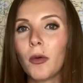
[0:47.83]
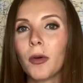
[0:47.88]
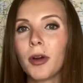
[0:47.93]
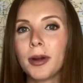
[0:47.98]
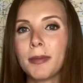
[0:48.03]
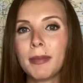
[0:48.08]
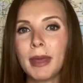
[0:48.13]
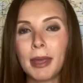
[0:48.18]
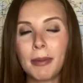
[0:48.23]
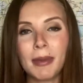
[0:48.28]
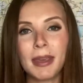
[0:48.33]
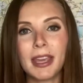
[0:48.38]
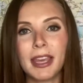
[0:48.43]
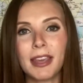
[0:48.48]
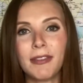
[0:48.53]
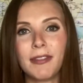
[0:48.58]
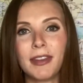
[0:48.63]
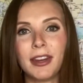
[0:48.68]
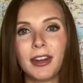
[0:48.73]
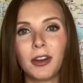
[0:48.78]
or maybe
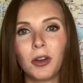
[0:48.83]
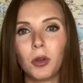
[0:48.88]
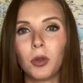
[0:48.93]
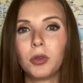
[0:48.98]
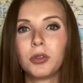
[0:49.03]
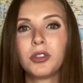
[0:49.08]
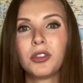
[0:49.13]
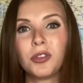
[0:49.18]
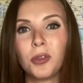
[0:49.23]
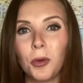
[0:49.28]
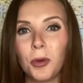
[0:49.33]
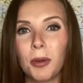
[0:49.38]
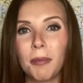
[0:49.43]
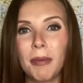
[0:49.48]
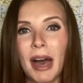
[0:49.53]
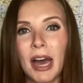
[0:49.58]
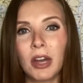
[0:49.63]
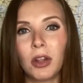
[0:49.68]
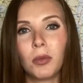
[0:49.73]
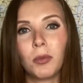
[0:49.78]
even an old soda
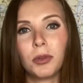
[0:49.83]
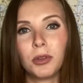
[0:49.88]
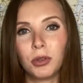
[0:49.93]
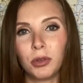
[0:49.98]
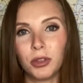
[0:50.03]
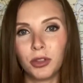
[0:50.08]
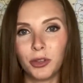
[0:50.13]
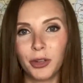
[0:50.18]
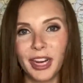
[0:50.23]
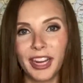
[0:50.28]
bottle will do